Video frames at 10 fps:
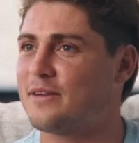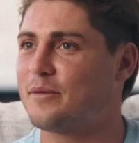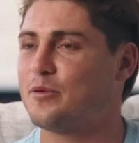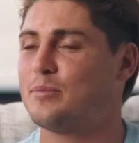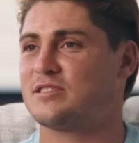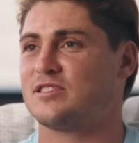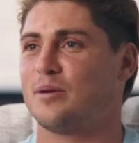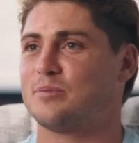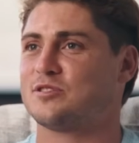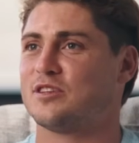you missed the
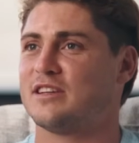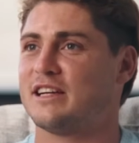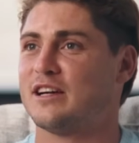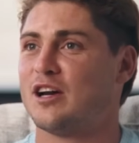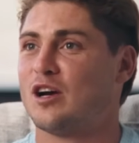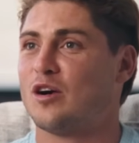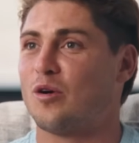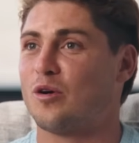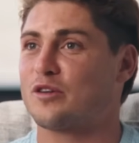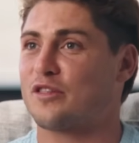opportunity,
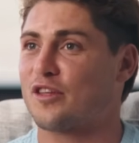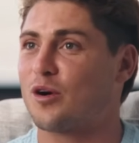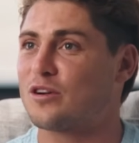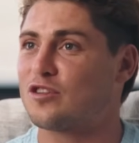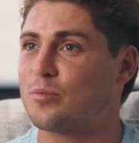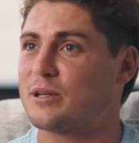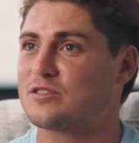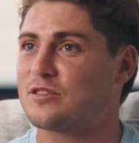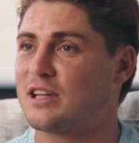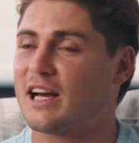or you throw it a little bit
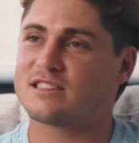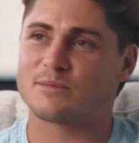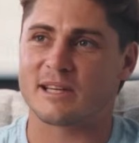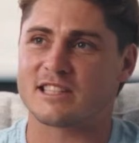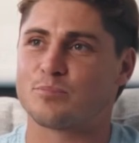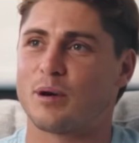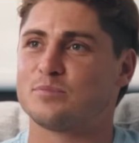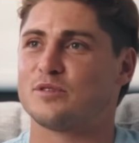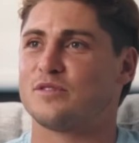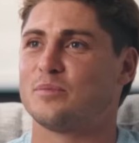too late, someone gets
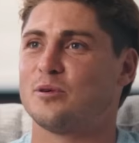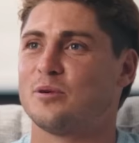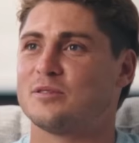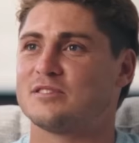bumped off the ball.